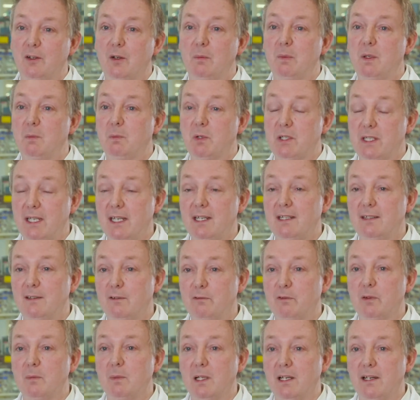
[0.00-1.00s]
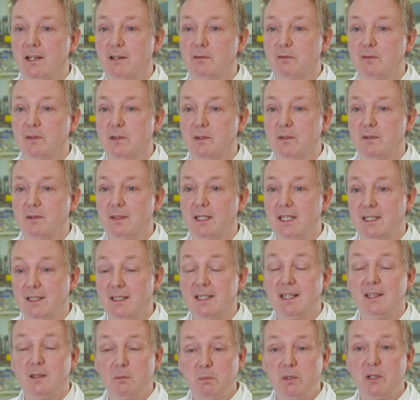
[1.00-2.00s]
be protected from light for
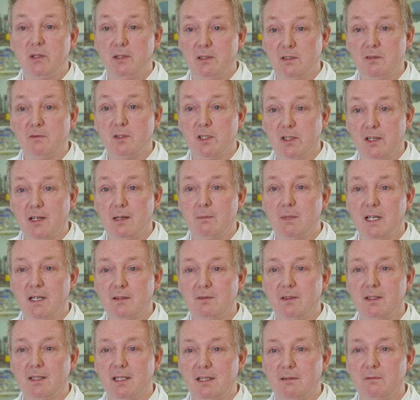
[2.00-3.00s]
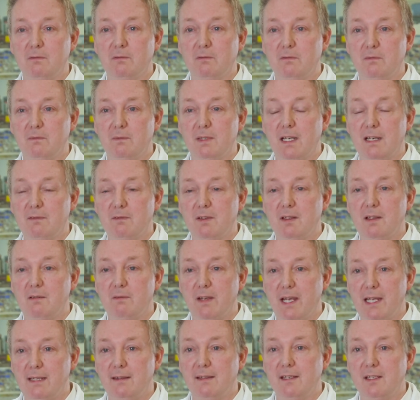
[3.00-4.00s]
extended periods of time after
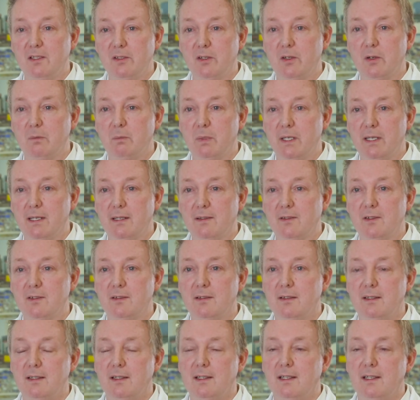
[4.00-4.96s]
they've had these compounds.